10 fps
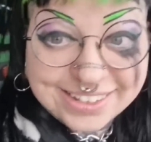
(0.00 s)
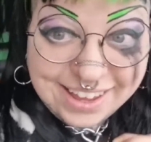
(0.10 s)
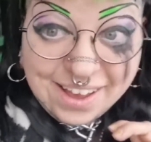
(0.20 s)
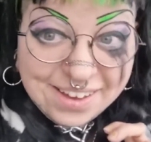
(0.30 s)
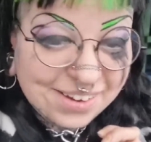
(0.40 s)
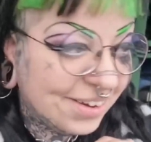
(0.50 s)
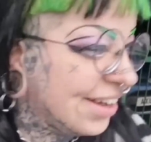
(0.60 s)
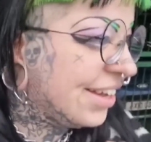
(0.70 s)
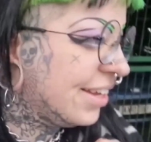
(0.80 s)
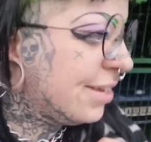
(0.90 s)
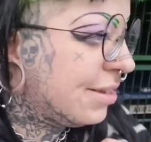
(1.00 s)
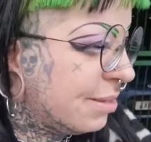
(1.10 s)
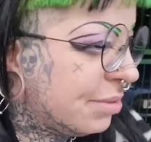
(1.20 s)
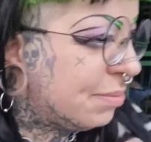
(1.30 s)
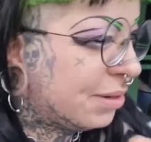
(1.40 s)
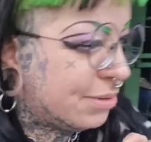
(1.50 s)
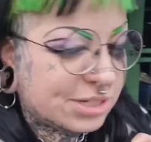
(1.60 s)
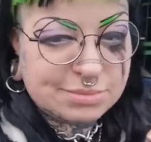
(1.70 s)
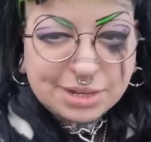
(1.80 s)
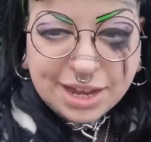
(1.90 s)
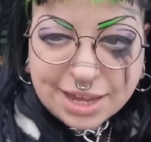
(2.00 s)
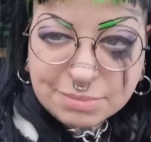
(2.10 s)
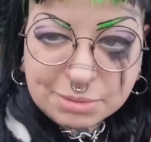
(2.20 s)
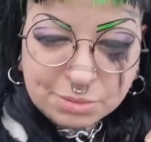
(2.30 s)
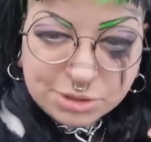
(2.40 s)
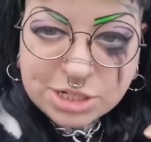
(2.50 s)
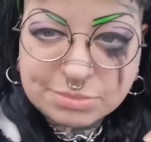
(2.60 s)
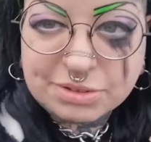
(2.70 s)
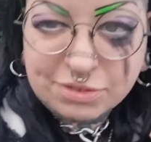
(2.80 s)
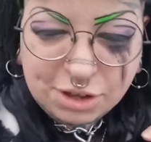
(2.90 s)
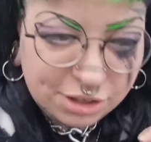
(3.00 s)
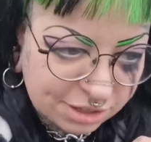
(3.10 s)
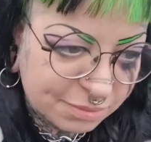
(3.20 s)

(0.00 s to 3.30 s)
Let's go. People are watching me. I hate people watching me vlogs.